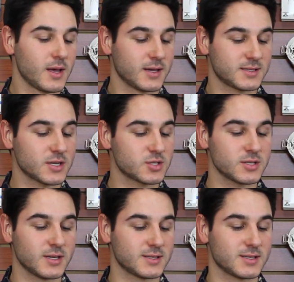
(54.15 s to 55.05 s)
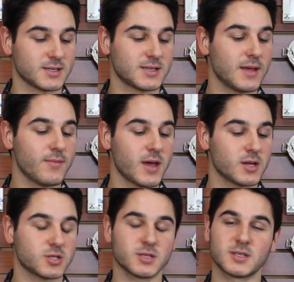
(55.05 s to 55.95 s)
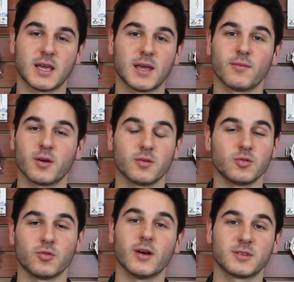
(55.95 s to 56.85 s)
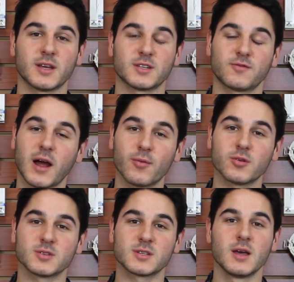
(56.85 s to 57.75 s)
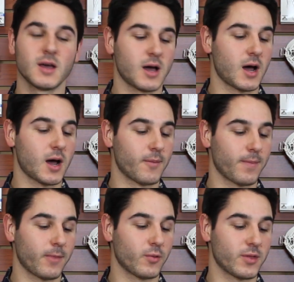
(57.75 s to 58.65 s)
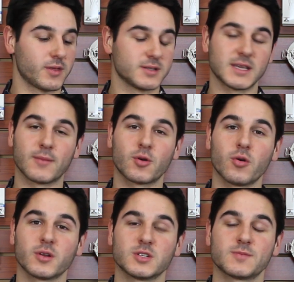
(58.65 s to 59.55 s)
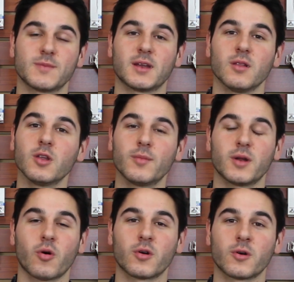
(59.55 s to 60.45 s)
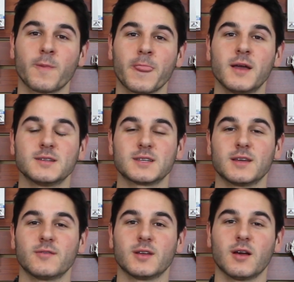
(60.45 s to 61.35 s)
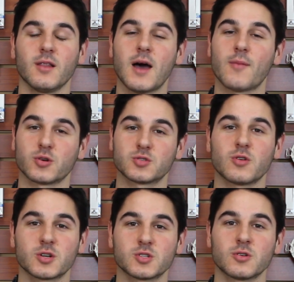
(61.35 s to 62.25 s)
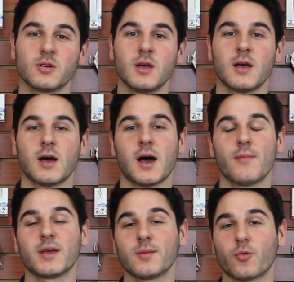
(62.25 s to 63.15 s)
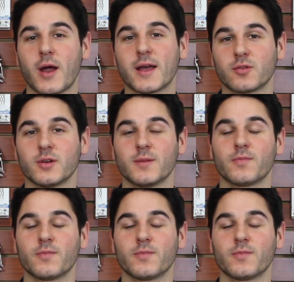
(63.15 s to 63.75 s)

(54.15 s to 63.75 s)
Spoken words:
essentially, it's the same mesh, same new LTH fibers, with the same coating, just made a little bit harder to give it a lot more structure, make it more accurate,